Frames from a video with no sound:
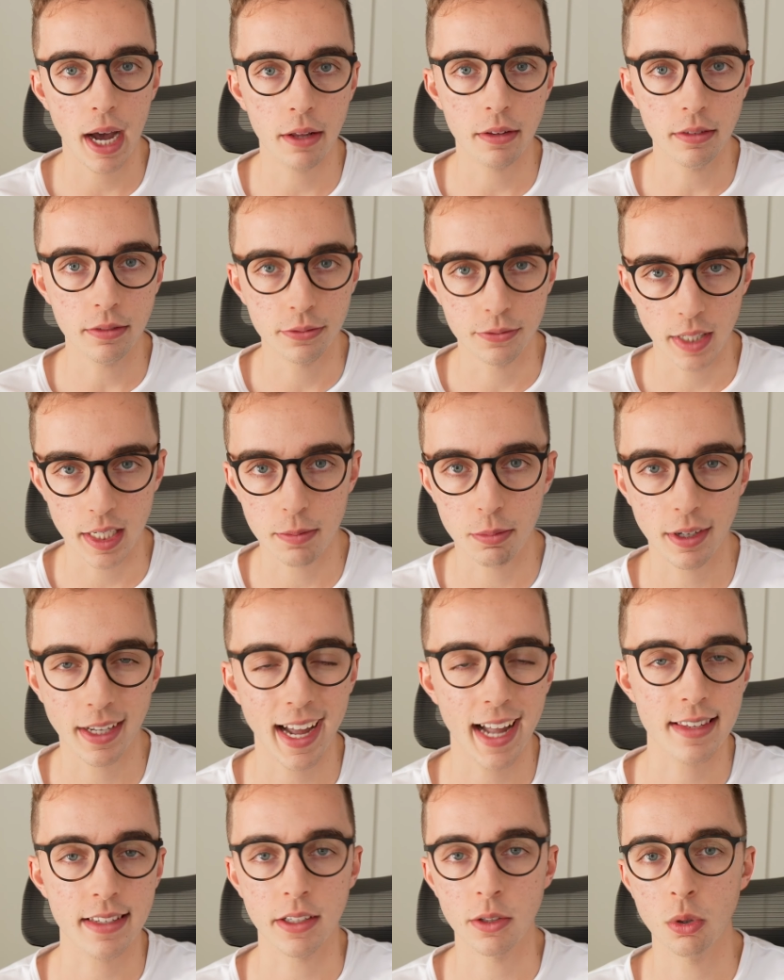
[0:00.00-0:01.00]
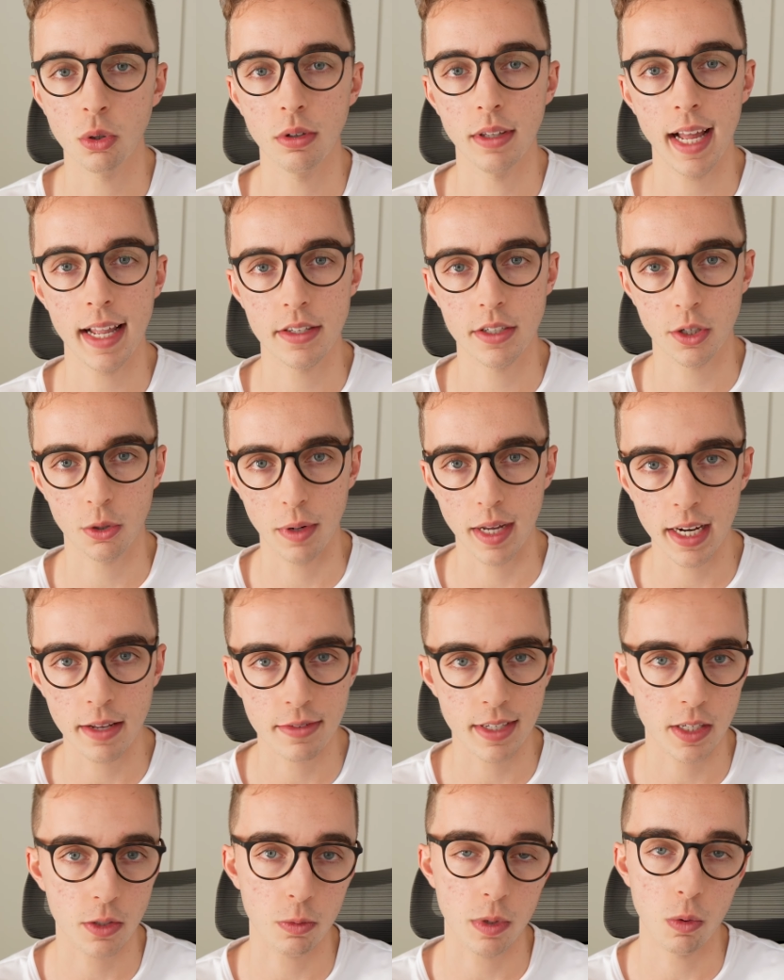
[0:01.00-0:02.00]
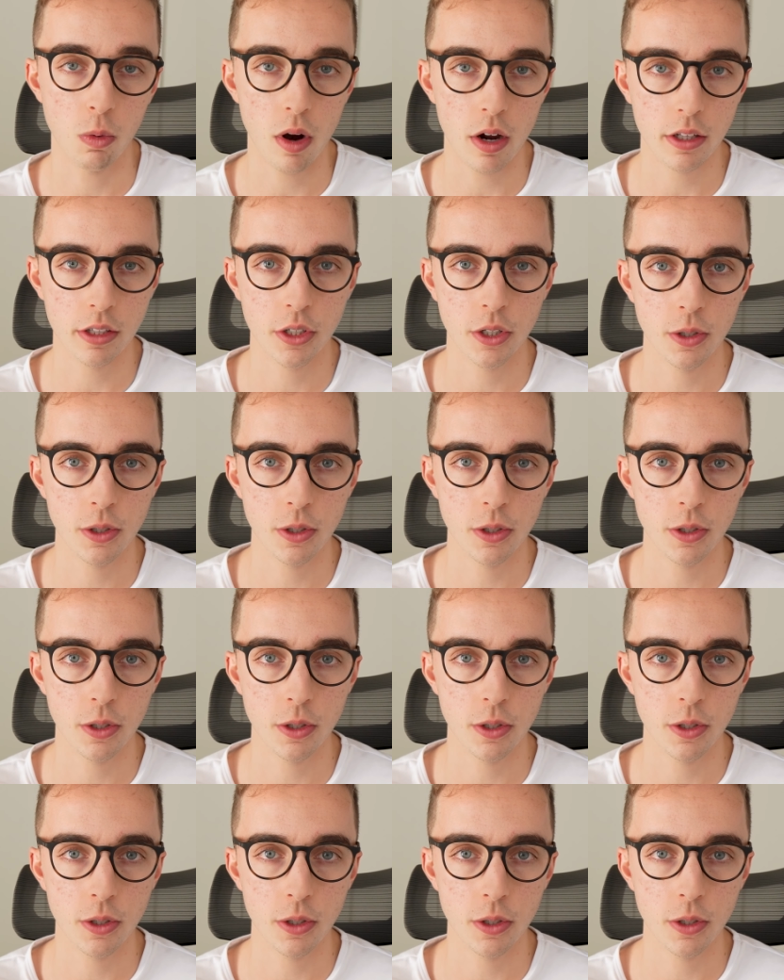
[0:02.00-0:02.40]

out Facebook ads and Google ads creatives as we wanted